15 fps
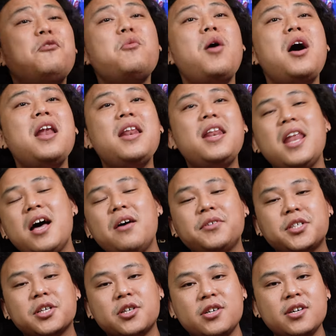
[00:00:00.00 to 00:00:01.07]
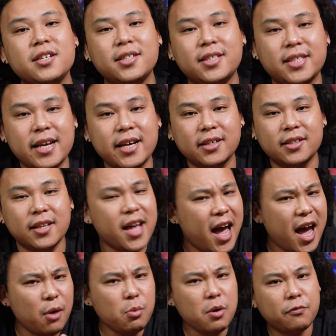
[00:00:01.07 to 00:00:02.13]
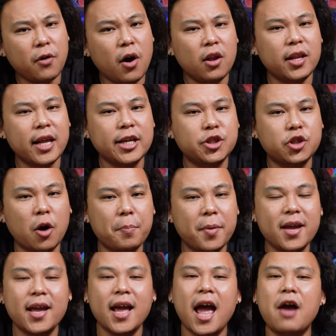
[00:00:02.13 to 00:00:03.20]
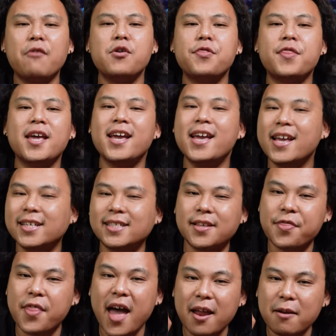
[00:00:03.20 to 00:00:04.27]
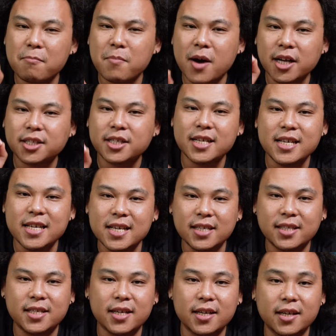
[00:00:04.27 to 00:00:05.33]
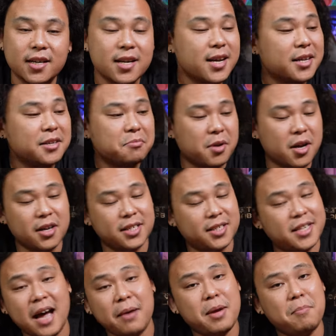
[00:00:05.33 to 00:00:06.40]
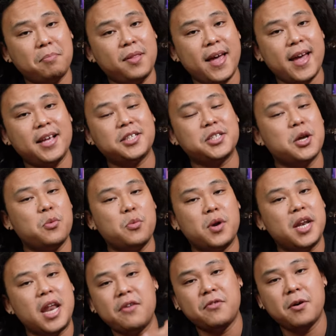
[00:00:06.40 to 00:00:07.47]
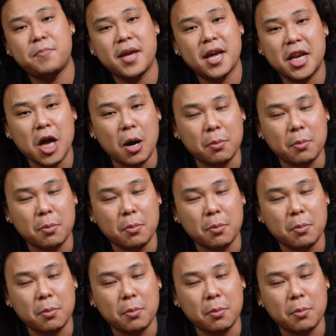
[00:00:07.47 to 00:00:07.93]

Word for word: Everyone loves a good sale, and with online shopping, everything is that much easier because time and place will never be an